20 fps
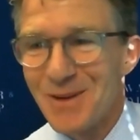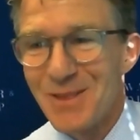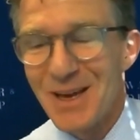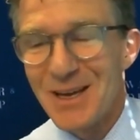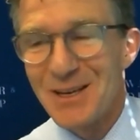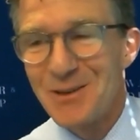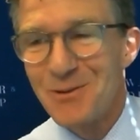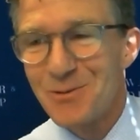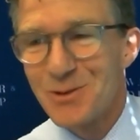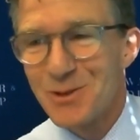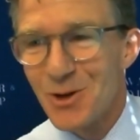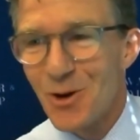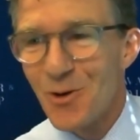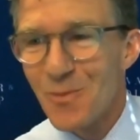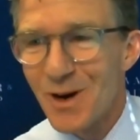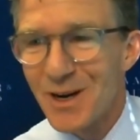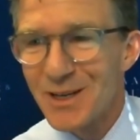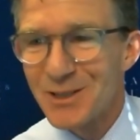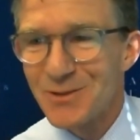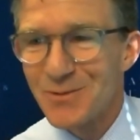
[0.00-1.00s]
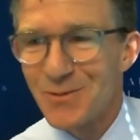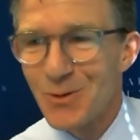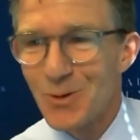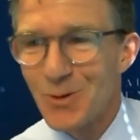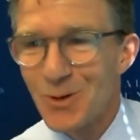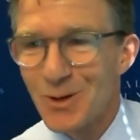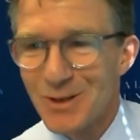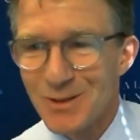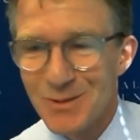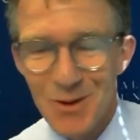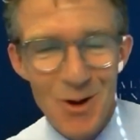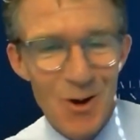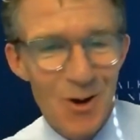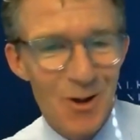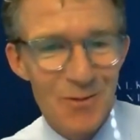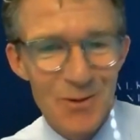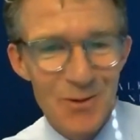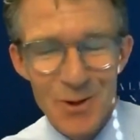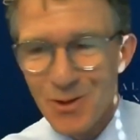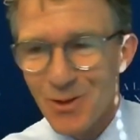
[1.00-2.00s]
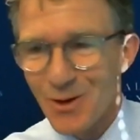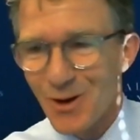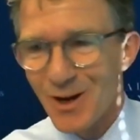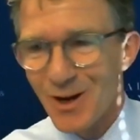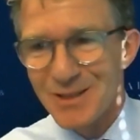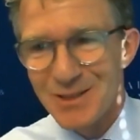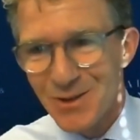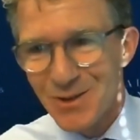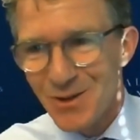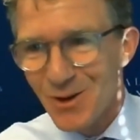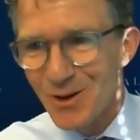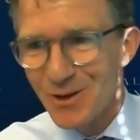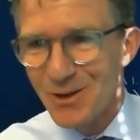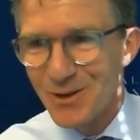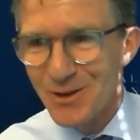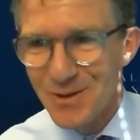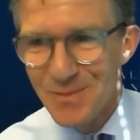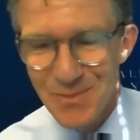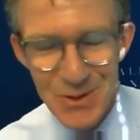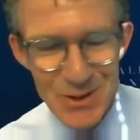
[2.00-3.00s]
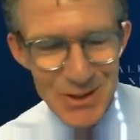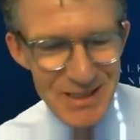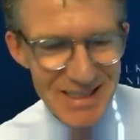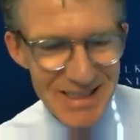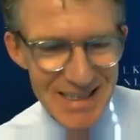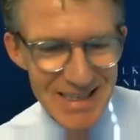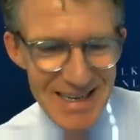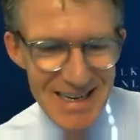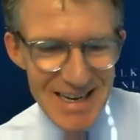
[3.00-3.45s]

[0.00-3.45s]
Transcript: Thank you so much for all of your thoughts, all your input.